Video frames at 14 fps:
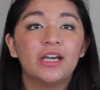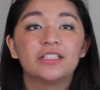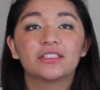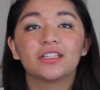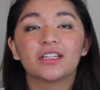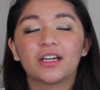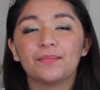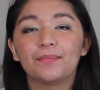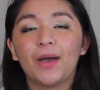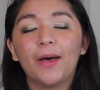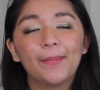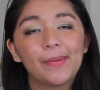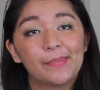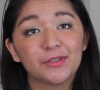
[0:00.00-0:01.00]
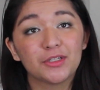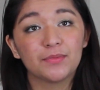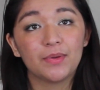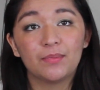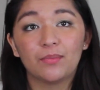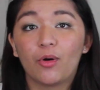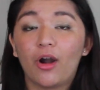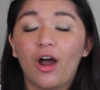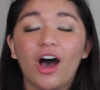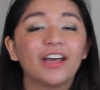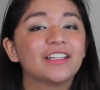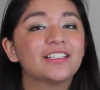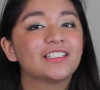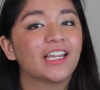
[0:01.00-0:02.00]
is going to compel people to be more
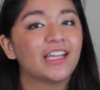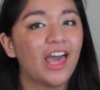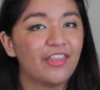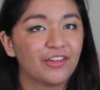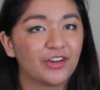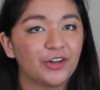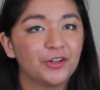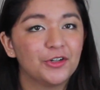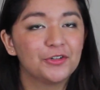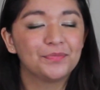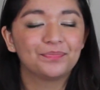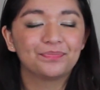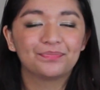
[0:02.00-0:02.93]
honest and ethical.